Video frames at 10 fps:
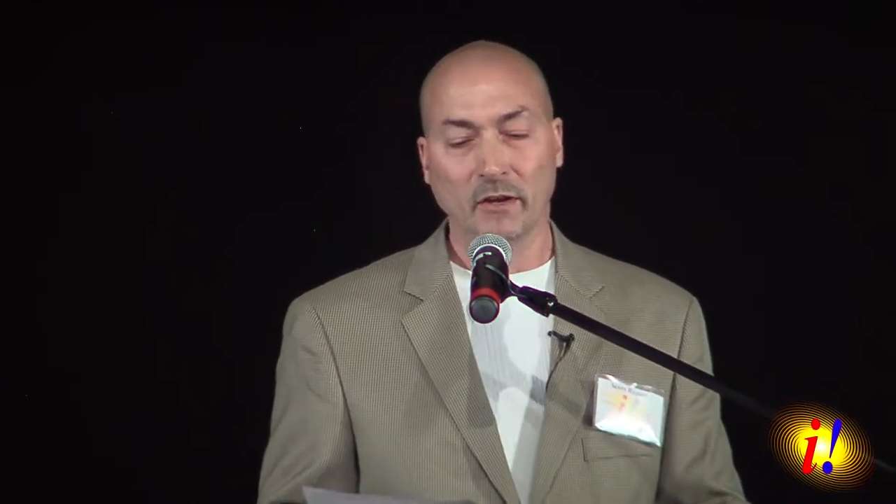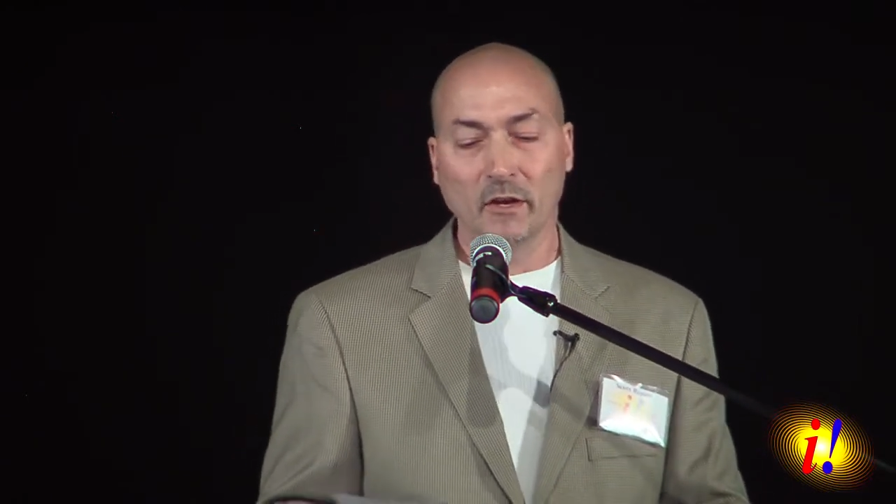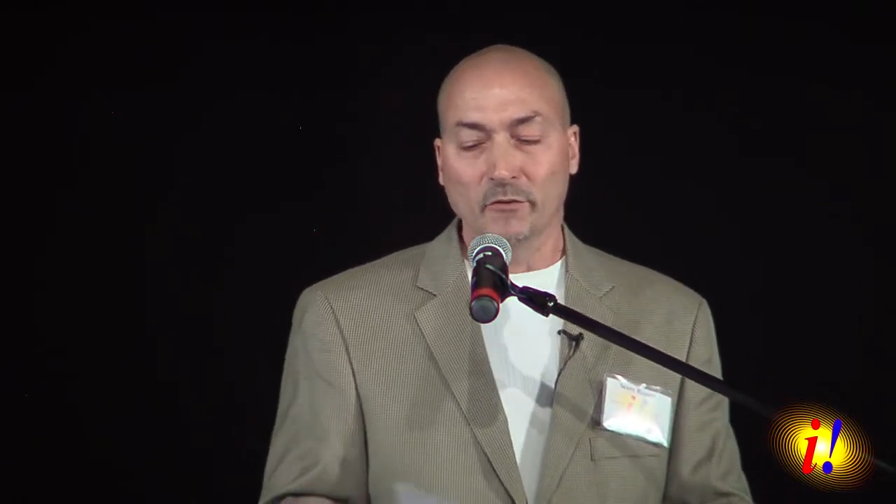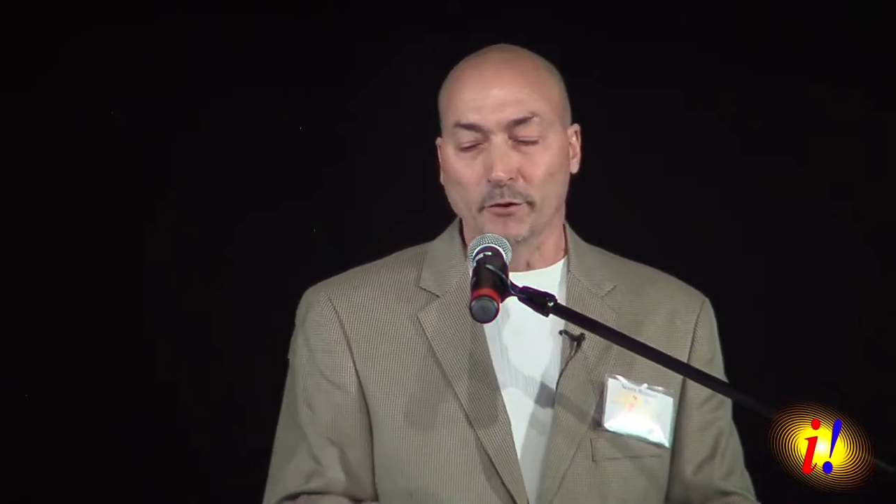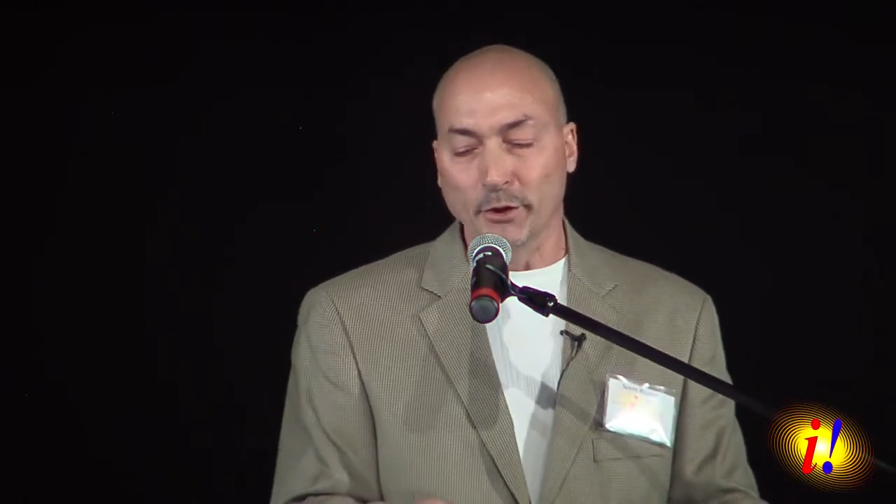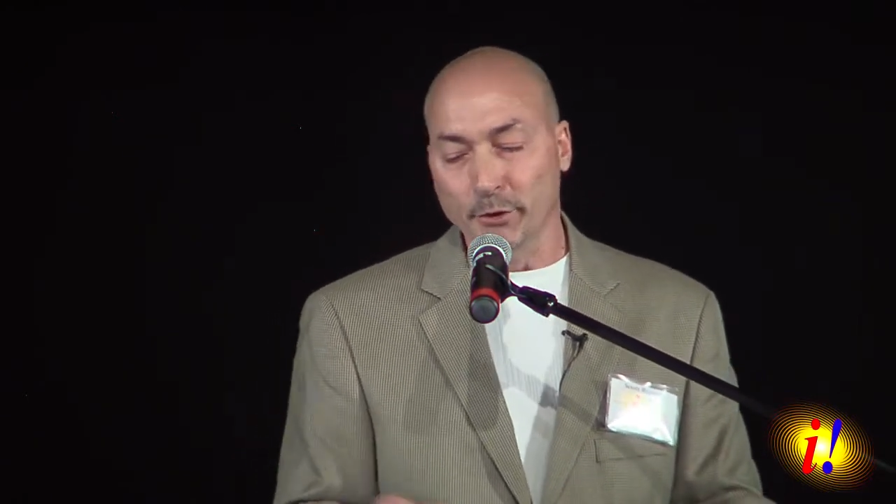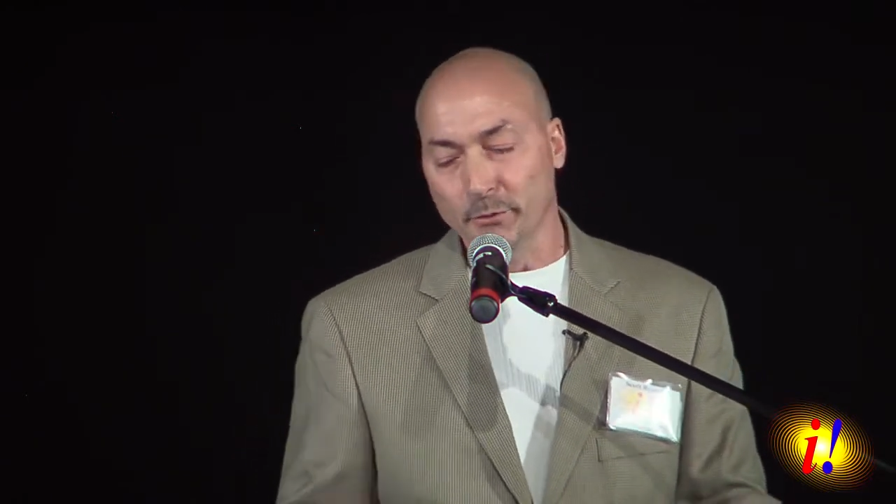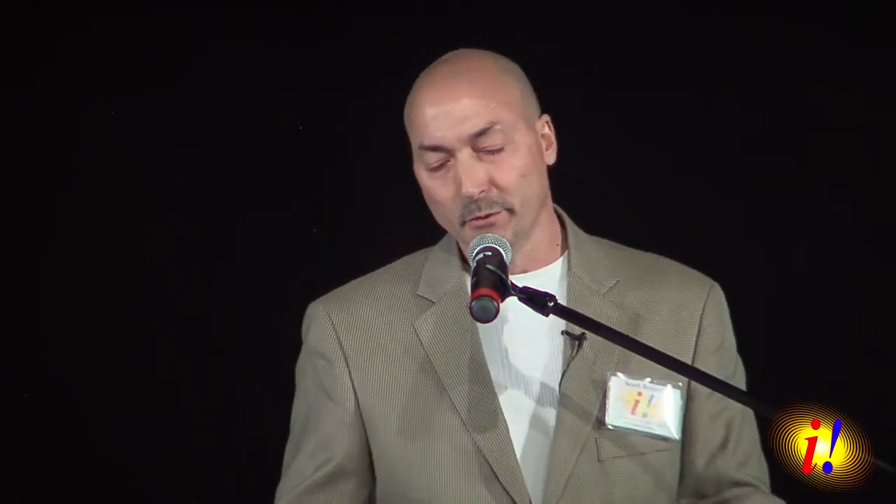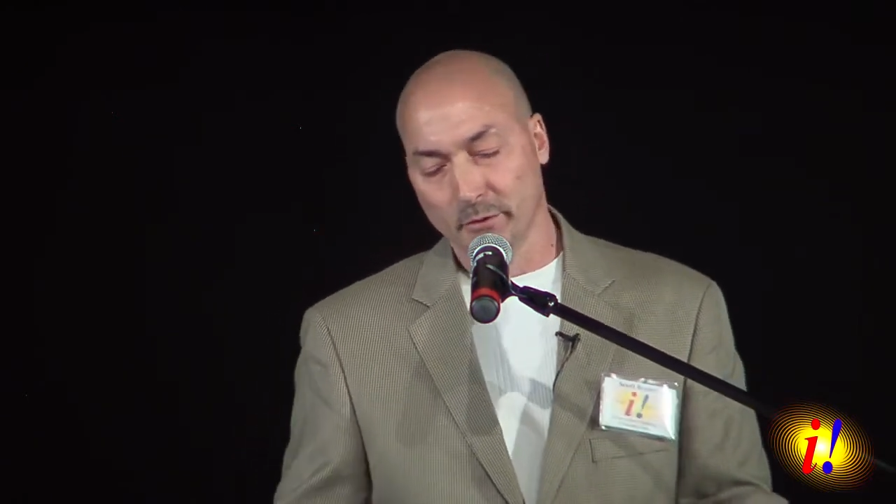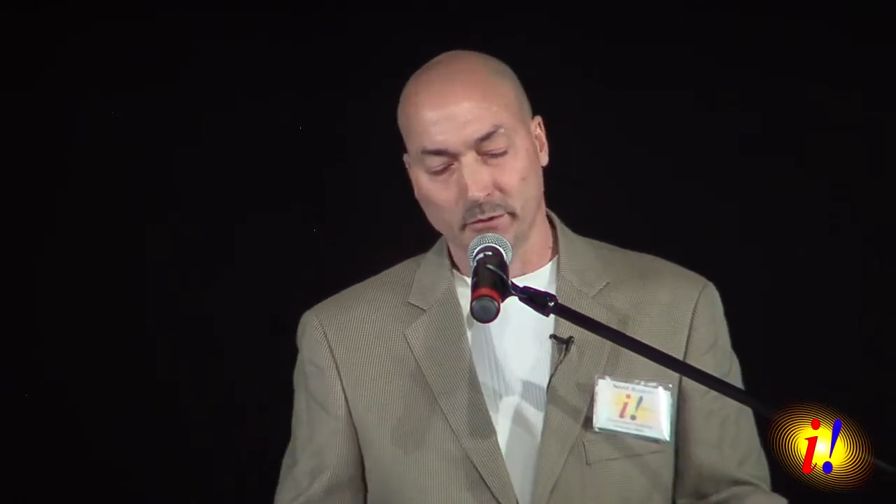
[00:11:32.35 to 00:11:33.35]
for
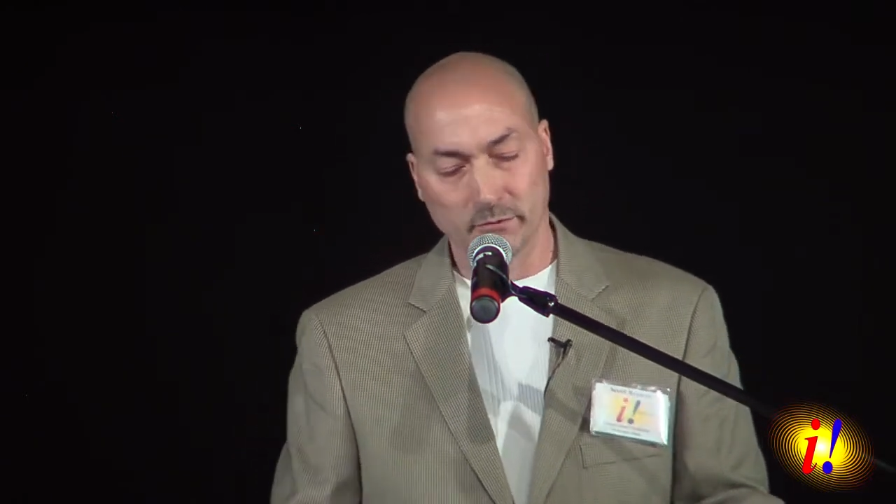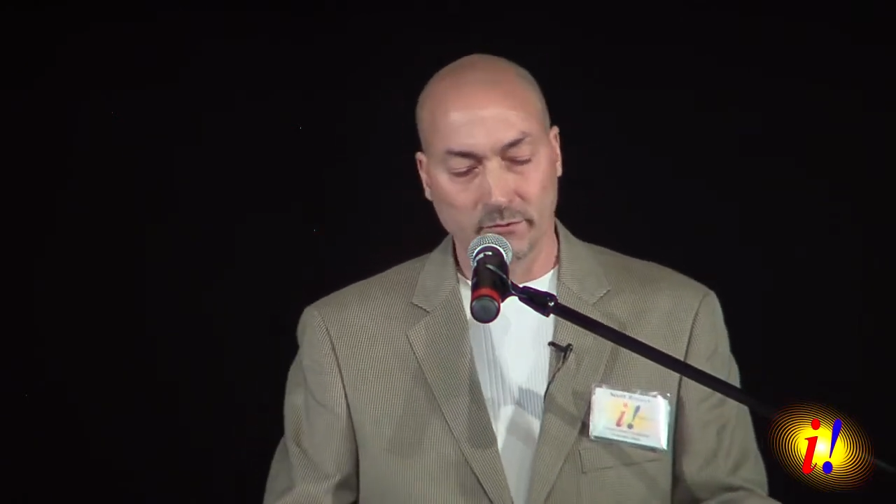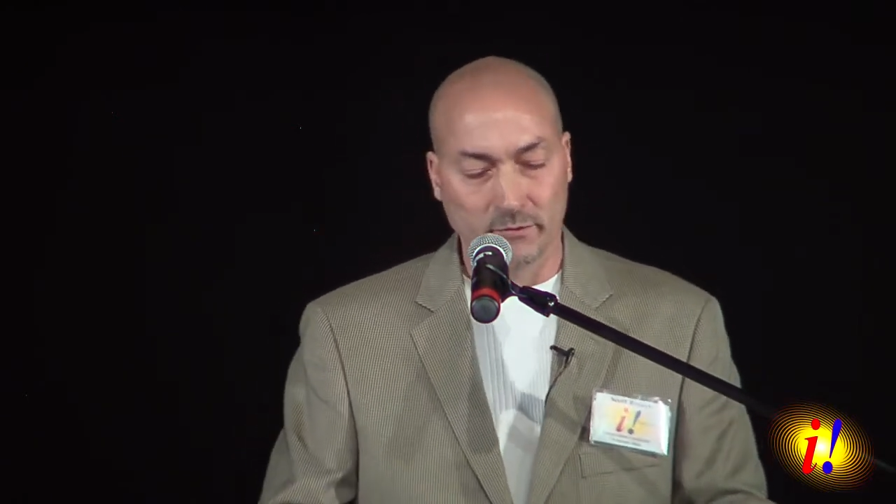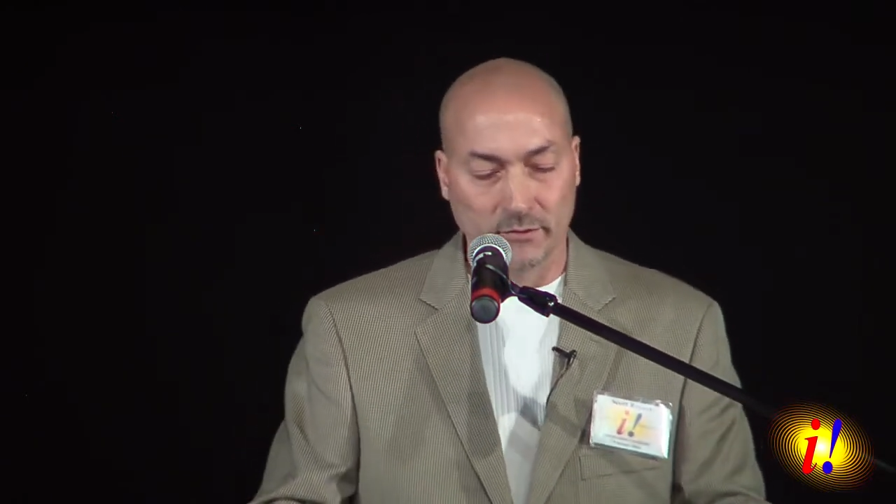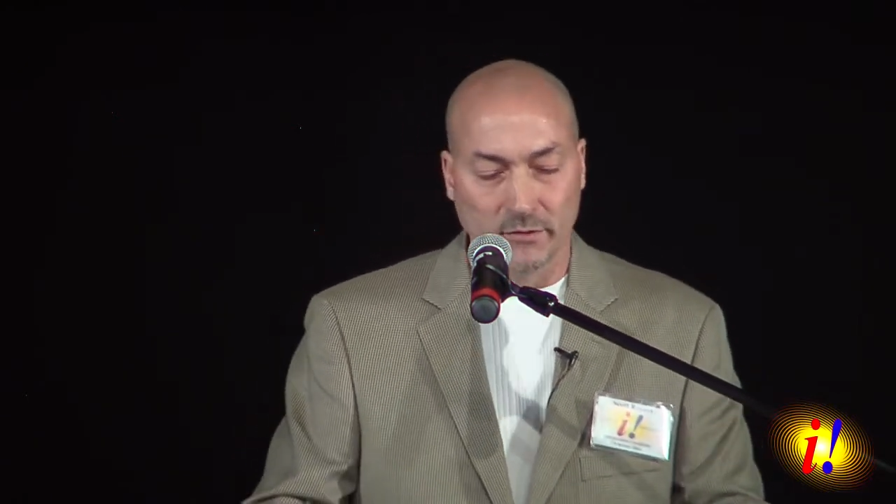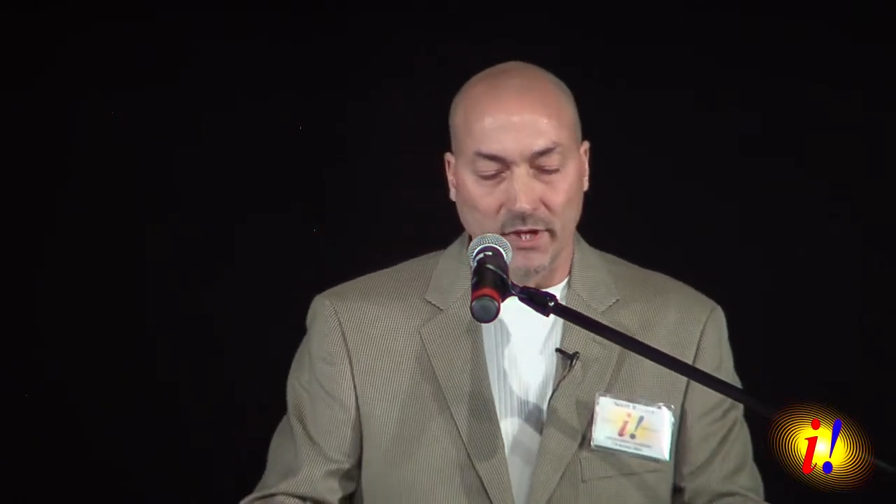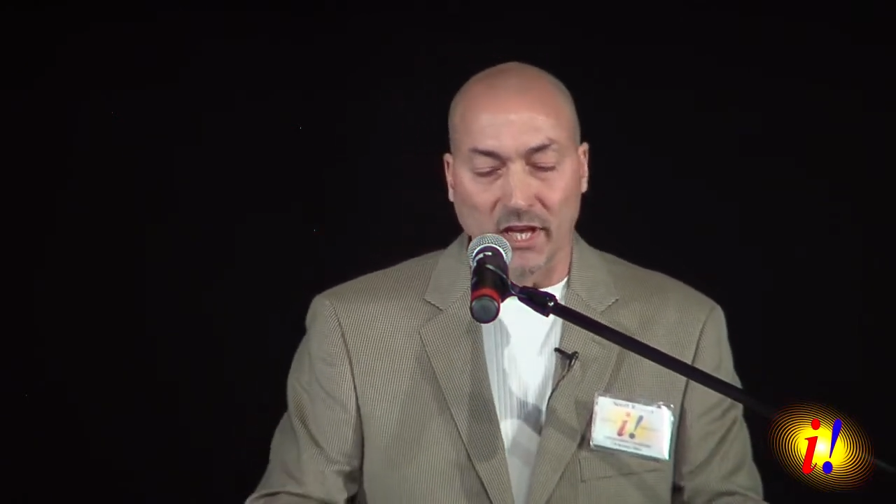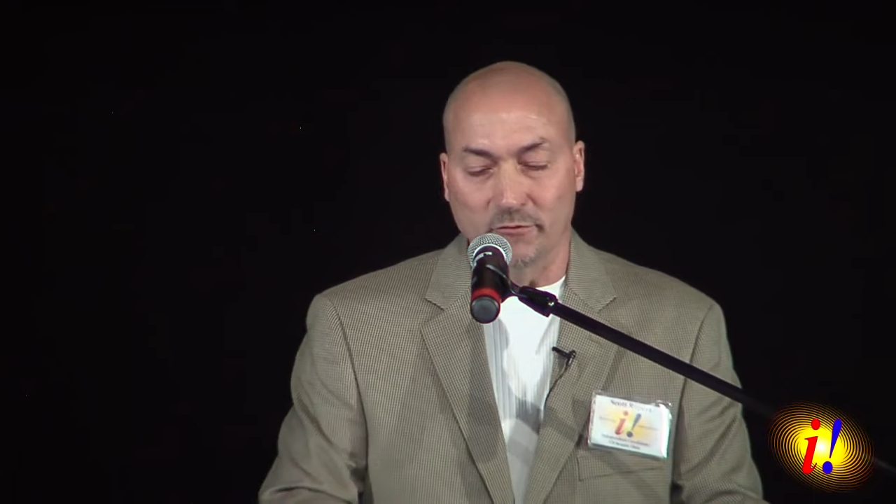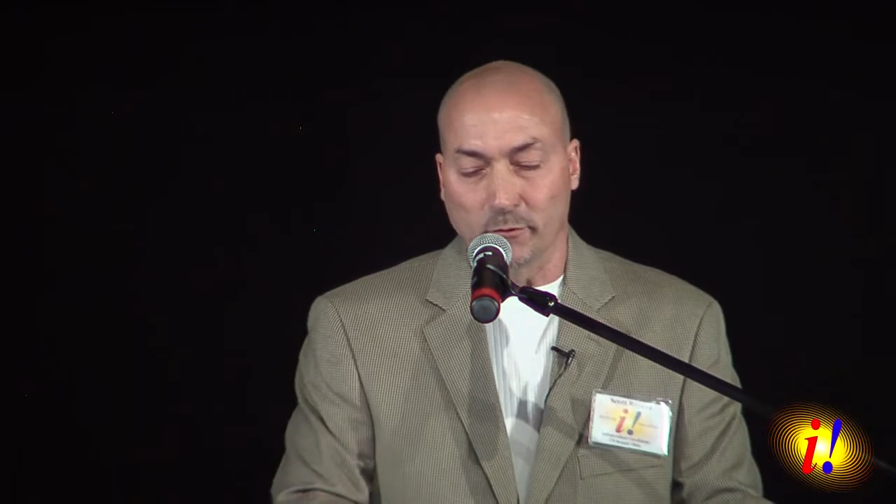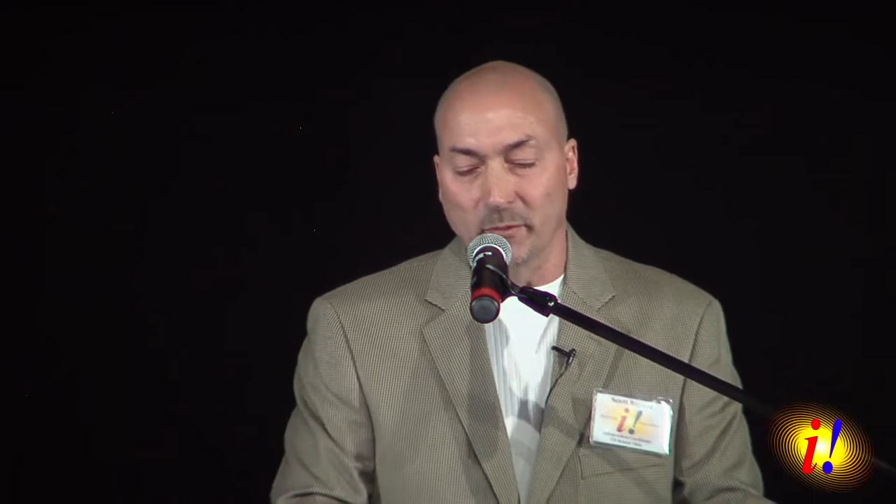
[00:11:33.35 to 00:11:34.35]
you
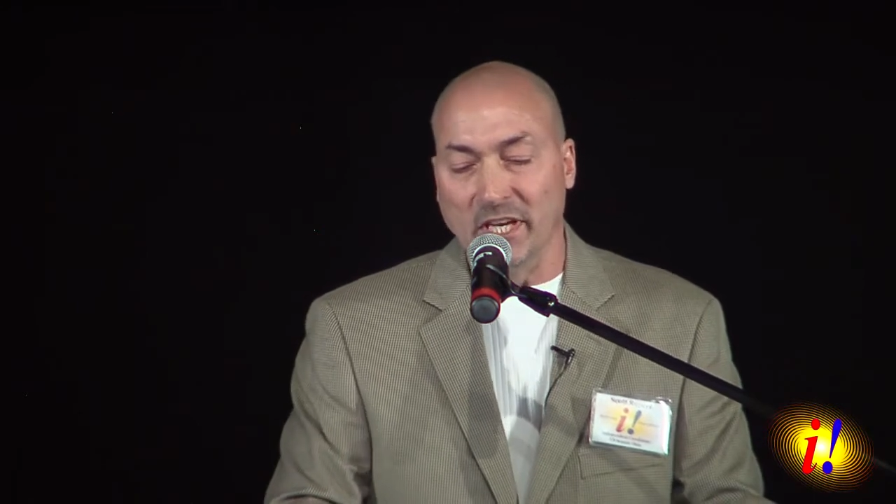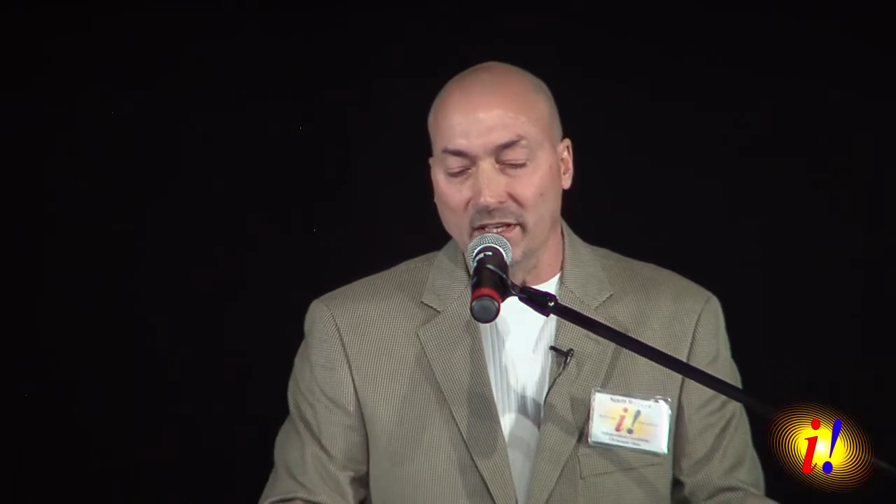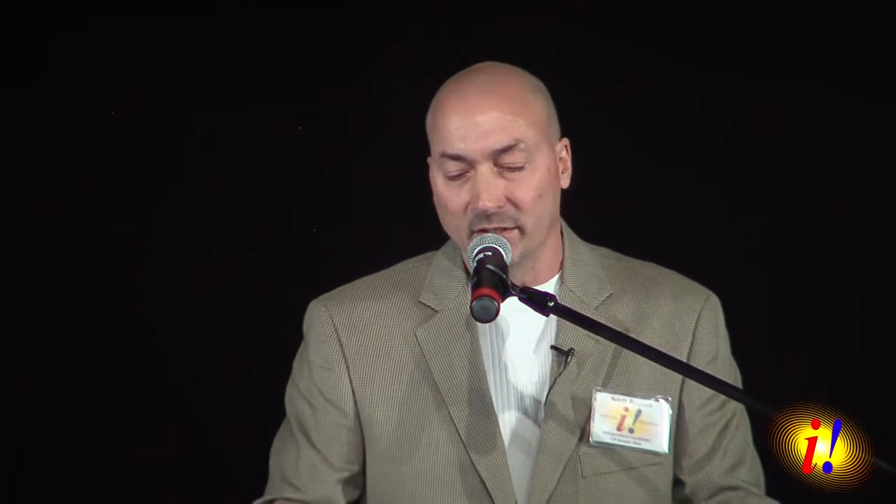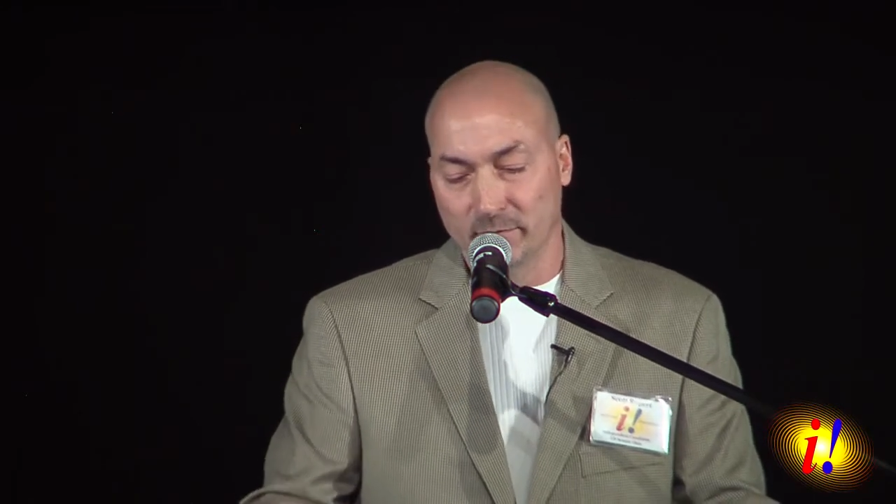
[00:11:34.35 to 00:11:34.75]
and for me.